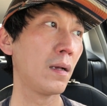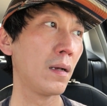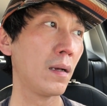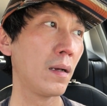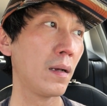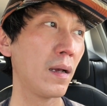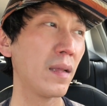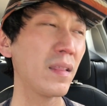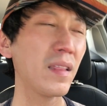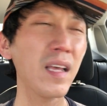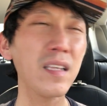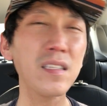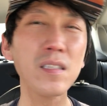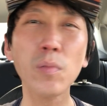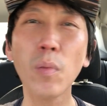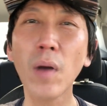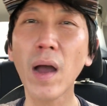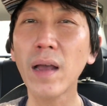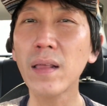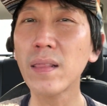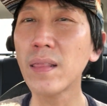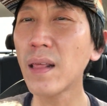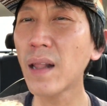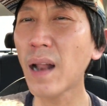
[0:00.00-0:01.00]
And that's
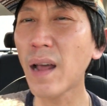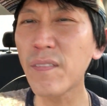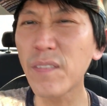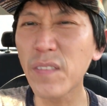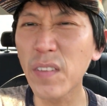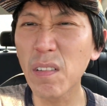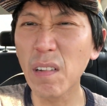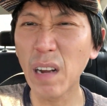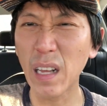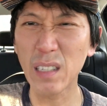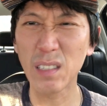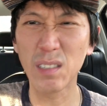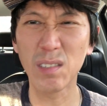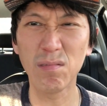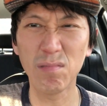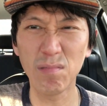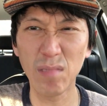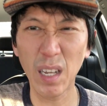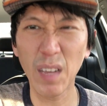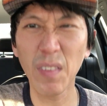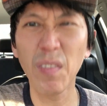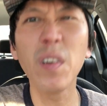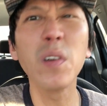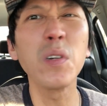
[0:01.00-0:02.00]
why I feel
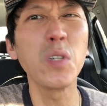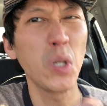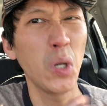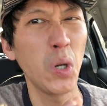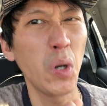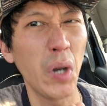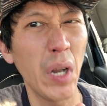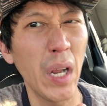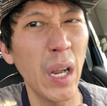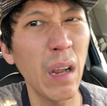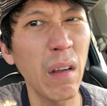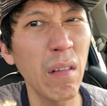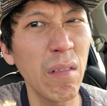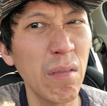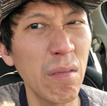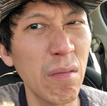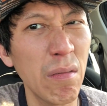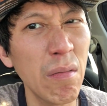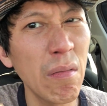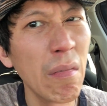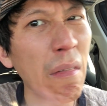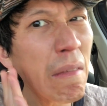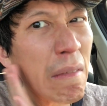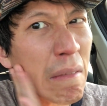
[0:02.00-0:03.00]
dirty.
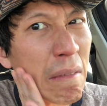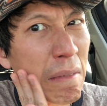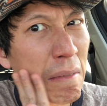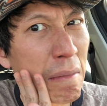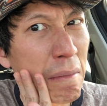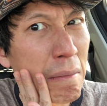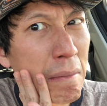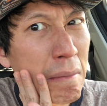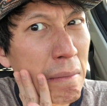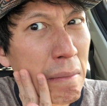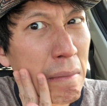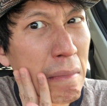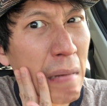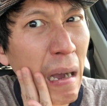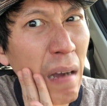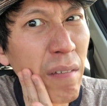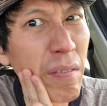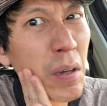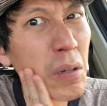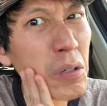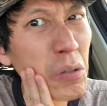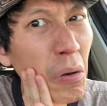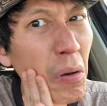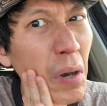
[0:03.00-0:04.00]
I
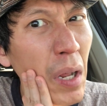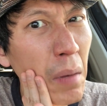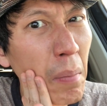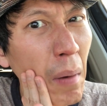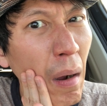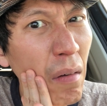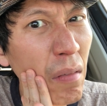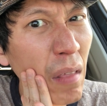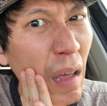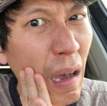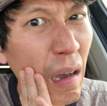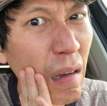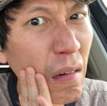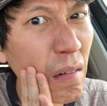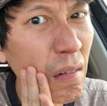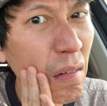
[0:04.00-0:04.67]
feel dirty about that.